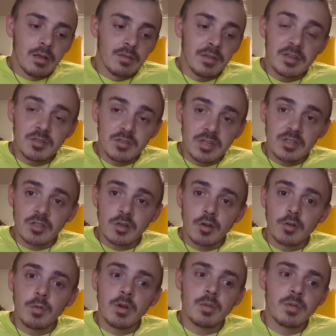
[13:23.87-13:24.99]
Then you set your
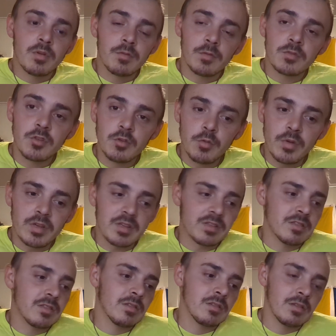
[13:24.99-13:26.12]
home up for 2
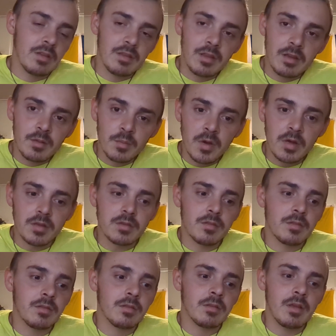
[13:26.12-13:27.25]
weeks, and then a month,
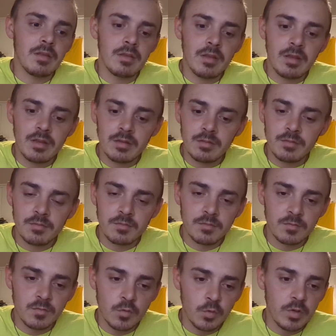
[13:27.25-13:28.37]
and then
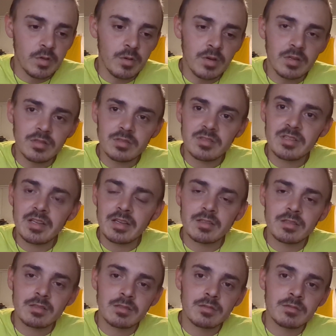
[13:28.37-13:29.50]
3 months, six,
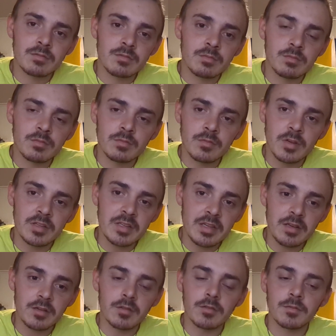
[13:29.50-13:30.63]
a
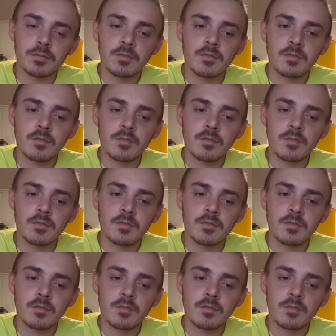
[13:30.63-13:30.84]
year.